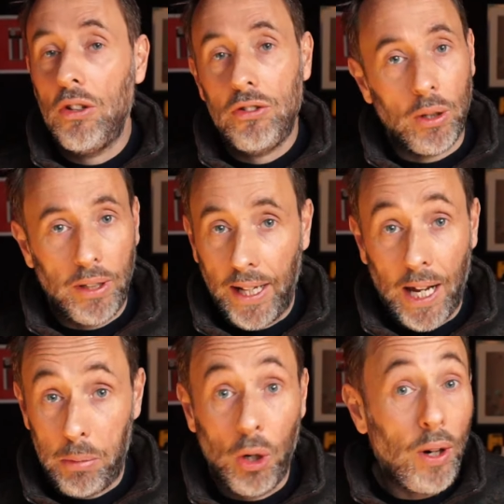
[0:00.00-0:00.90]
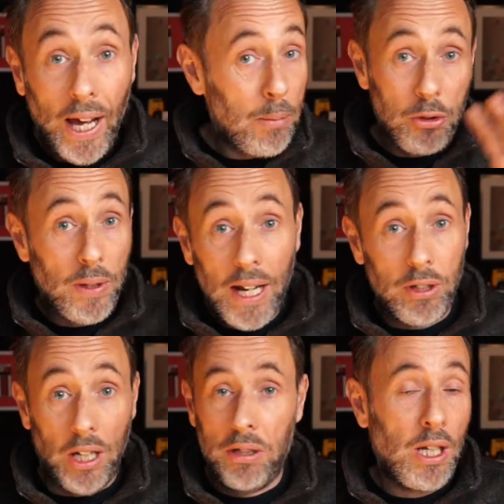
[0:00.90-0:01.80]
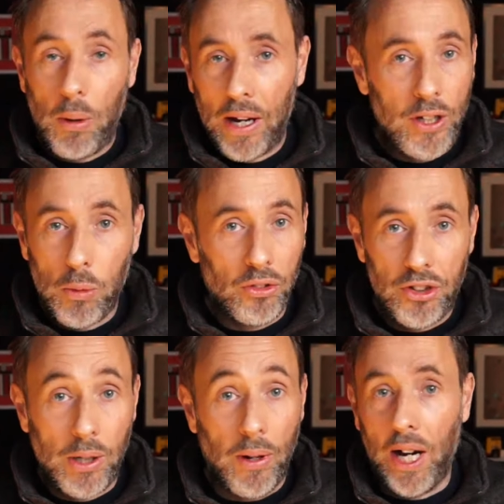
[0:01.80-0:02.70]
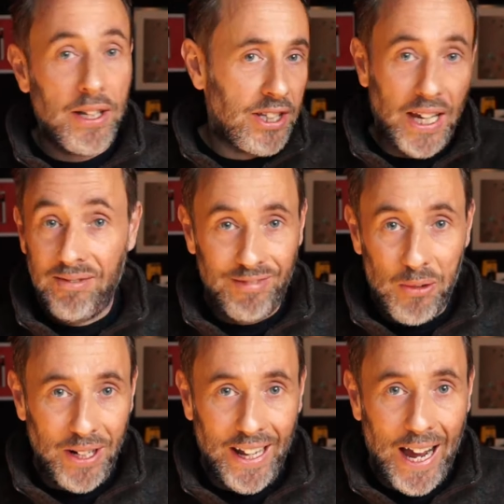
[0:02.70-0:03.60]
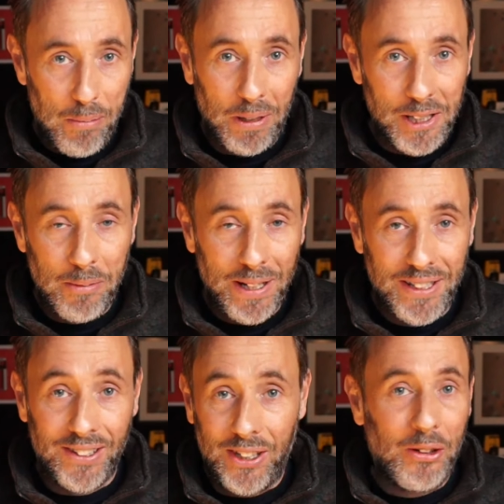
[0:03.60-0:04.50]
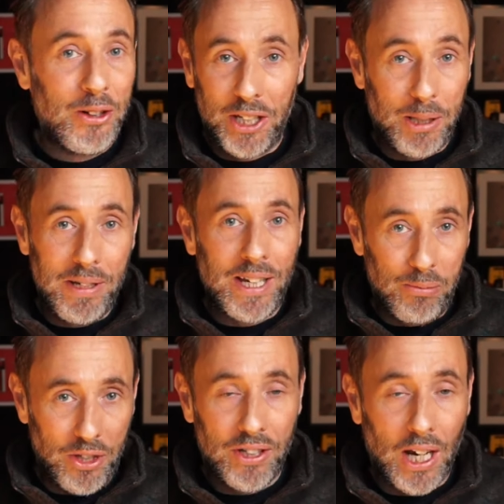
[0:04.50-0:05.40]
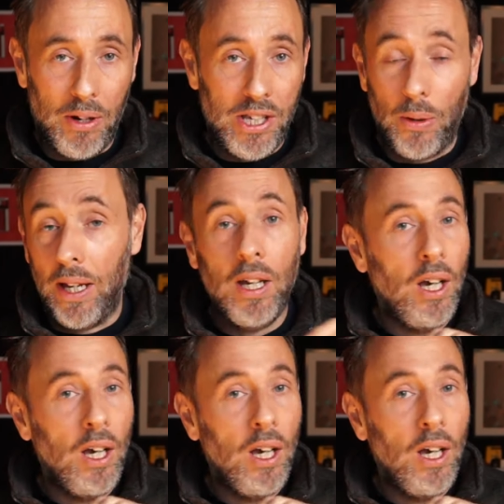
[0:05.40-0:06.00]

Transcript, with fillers: Don't let it happen. Or it happens without you. You know, however you want to do it, I'd say don't let it happen. It's the best thing to do because you're going to be tempted to go into it.